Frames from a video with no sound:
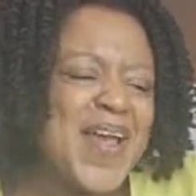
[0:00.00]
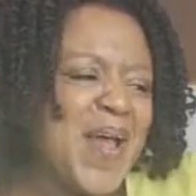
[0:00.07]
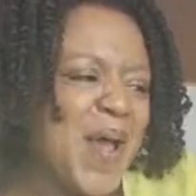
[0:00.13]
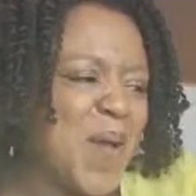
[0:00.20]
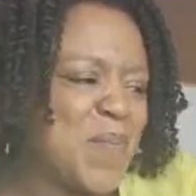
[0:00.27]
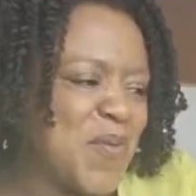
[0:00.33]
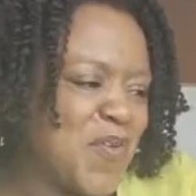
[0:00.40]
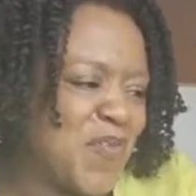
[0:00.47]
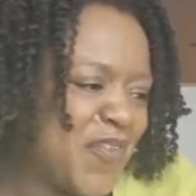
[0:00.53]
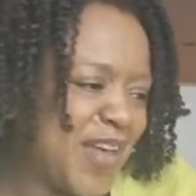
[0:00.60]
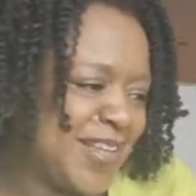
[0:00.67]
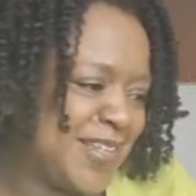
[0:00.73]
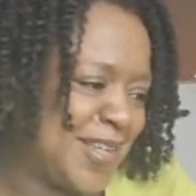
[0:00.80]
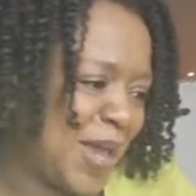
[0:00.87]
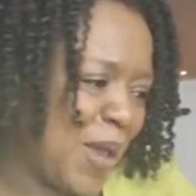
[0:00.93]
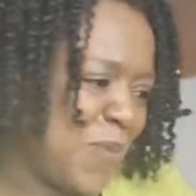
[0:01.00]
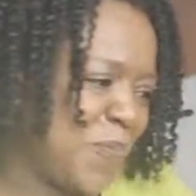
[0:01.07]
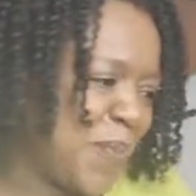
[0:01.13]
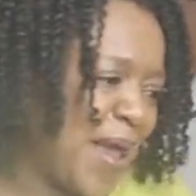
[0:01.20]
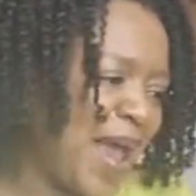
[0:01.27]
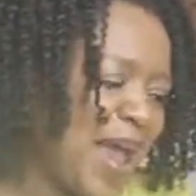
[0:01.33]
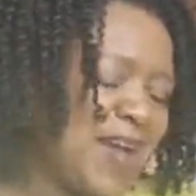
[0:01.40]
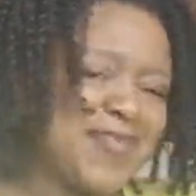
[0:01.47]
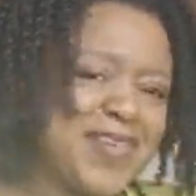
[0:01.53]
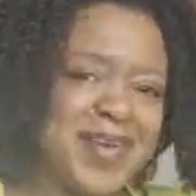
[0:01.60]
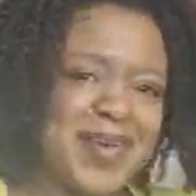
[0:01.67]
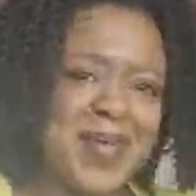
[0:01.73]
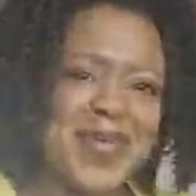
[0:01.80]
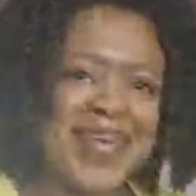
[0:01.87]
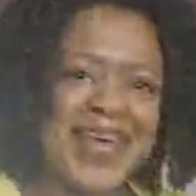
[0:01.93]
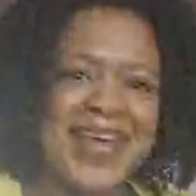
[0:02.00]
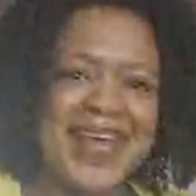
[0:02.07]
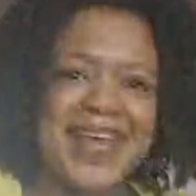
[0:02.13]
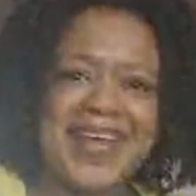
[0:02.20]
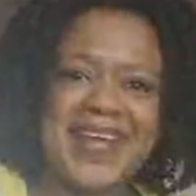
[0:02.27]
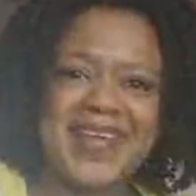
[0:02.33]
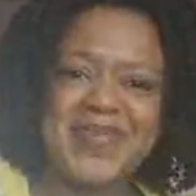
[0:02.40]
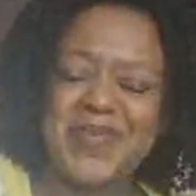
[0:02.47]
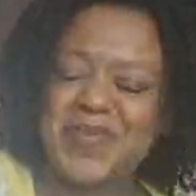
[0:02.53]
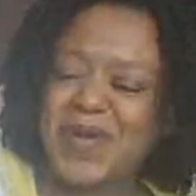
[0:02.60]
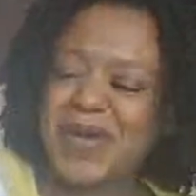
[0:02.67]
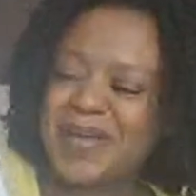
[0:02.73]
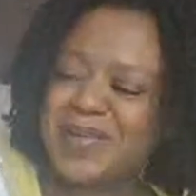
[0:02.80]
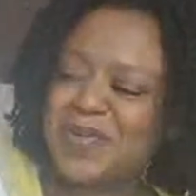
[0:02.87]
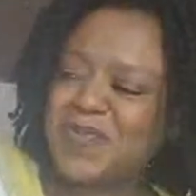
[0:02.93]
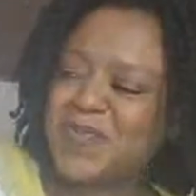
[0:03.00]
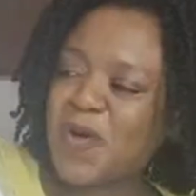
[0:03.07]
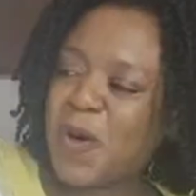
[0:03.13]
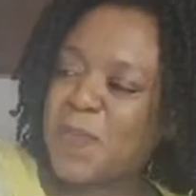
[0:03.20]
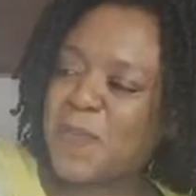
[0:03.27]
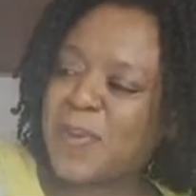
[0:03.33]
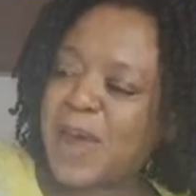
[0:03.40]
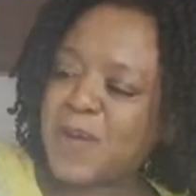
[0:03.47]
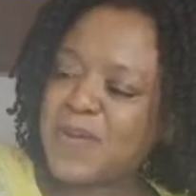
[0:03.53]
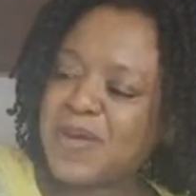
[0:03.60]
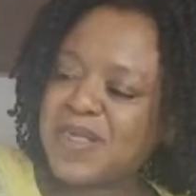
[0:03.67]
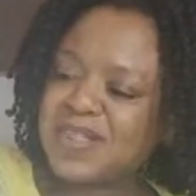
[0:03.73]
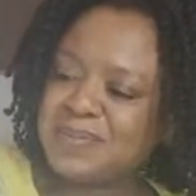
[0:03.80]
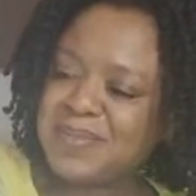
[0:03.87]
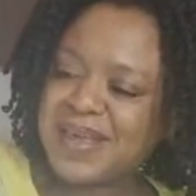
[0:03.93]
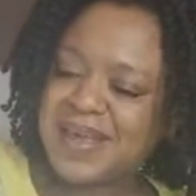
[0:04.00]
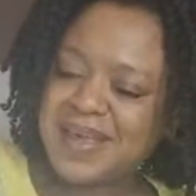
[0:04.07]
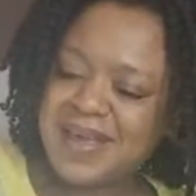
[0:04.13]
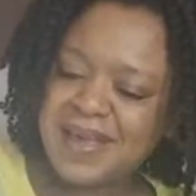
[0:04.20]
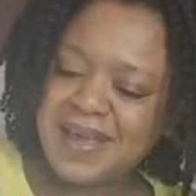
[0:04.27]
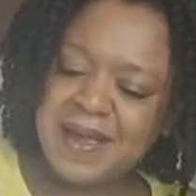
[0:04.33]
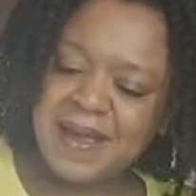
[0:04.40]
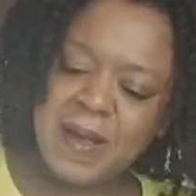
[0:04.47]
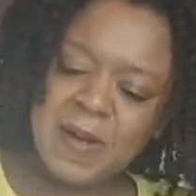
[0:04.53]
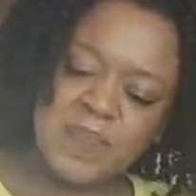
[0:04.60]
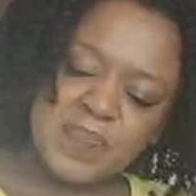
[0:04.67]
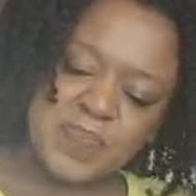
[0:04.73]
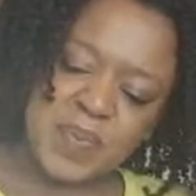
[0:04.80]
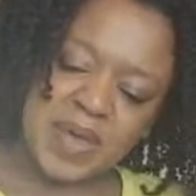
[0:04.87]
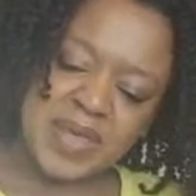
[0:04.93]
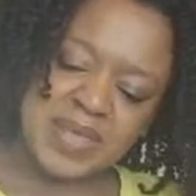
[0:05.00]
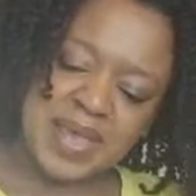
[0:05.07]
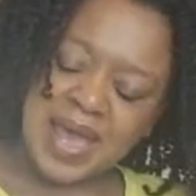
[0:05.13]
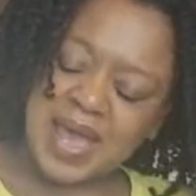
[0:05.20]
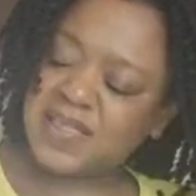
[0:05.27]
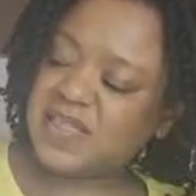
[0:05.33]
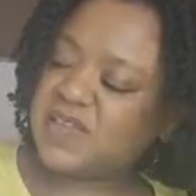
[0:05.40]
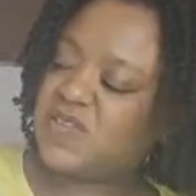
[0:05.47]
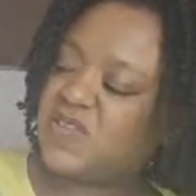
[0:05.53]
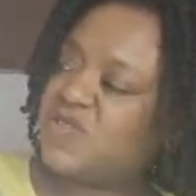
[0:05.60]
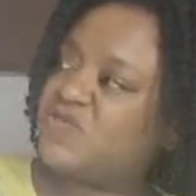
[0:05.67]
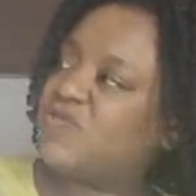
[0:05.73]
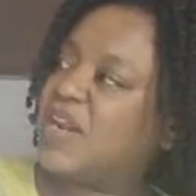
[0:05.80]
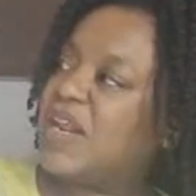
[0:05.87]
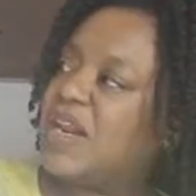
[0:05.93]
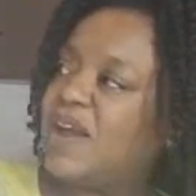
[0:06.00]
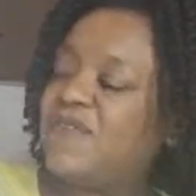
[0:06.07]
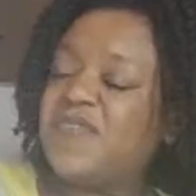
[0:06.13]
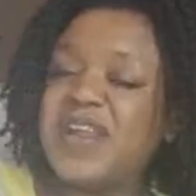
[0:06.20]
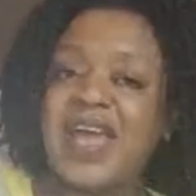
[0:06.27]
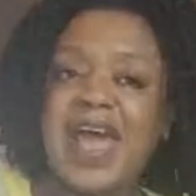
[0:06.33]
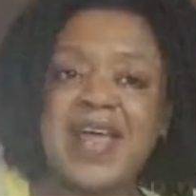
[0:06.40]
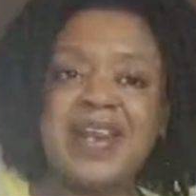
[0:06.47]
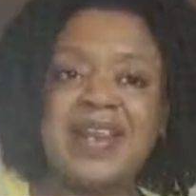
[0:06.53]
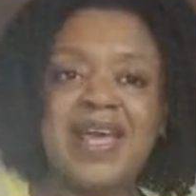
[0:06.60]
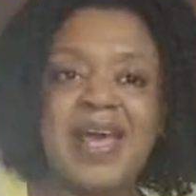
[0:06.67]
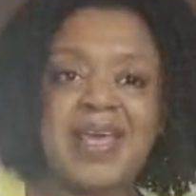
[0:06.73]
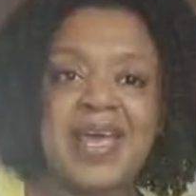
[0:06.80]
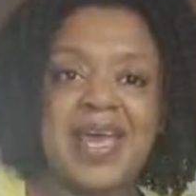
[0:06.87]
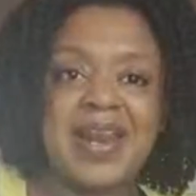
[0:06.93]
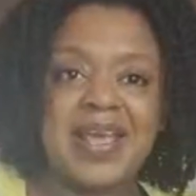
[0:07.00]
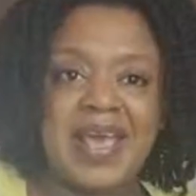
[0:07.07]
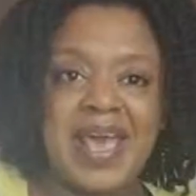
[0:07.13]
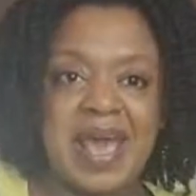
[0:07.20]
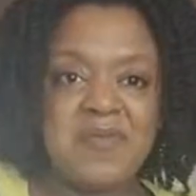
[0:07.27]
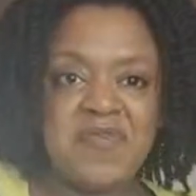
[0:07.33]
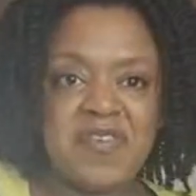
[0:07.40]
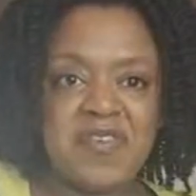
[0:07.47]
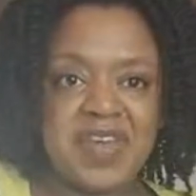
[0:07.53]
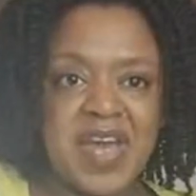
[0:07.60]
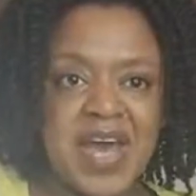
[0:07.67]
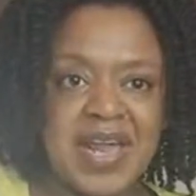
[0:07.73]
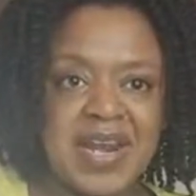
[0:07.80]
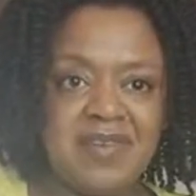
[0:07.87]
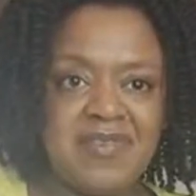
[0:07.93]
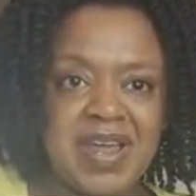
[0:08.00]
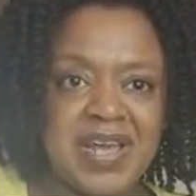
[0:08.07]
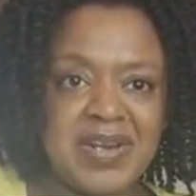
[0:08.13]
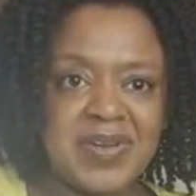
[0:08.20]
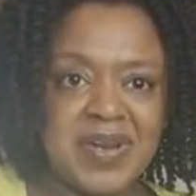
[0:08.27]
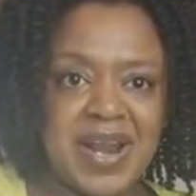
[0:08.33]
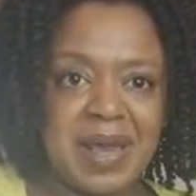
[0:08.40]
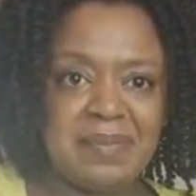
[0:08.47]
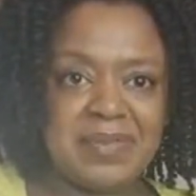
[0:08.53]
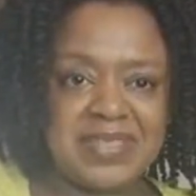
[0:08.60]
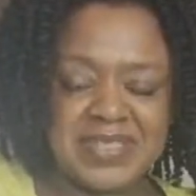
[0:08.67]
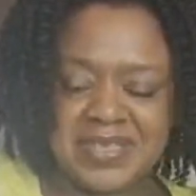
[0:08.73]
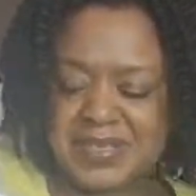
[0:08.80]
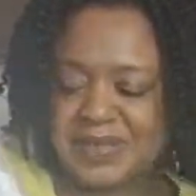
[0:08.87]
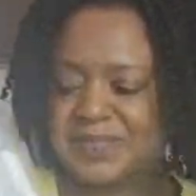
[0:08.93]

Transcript: I'm a first time parent, okay? You've got, you've got to bear with me. But yeah, this is really lovely. And again, it came very highly rated on Amazon.